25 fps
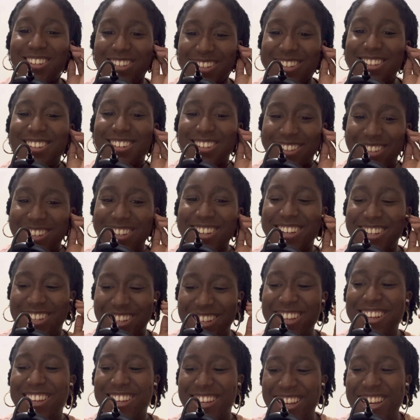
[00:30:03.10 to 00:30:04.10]
you
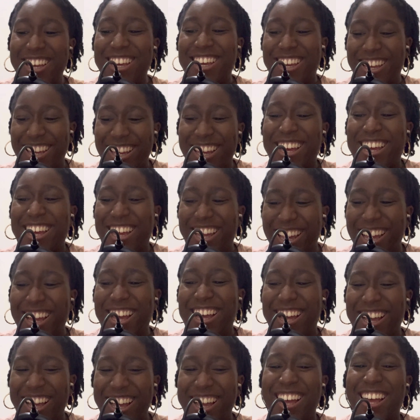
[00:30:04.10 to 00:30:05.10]
yeah, it's very
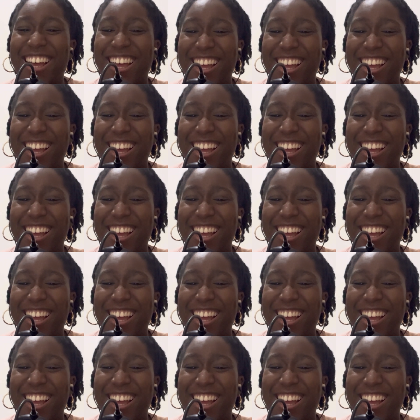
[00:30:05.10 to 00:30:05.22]
different.